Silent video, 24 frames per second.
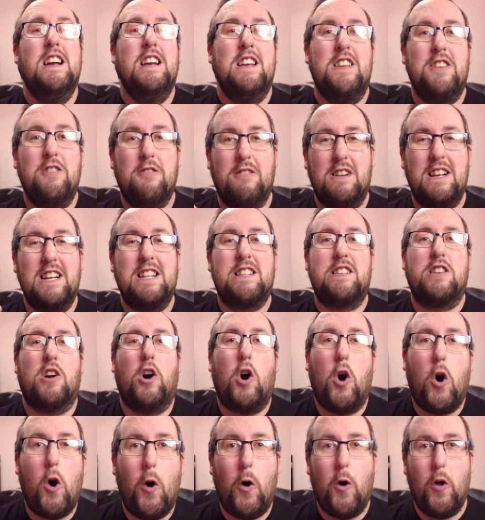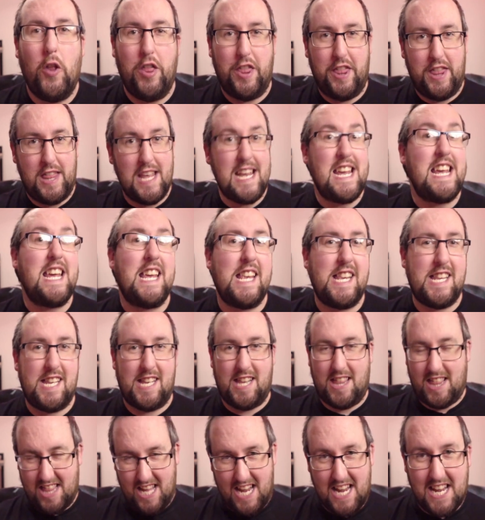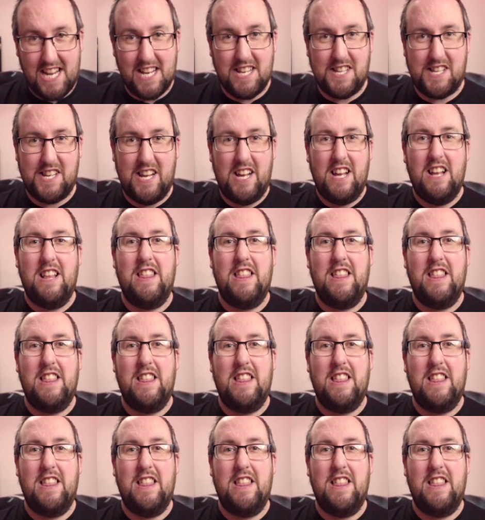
you know, it's all these things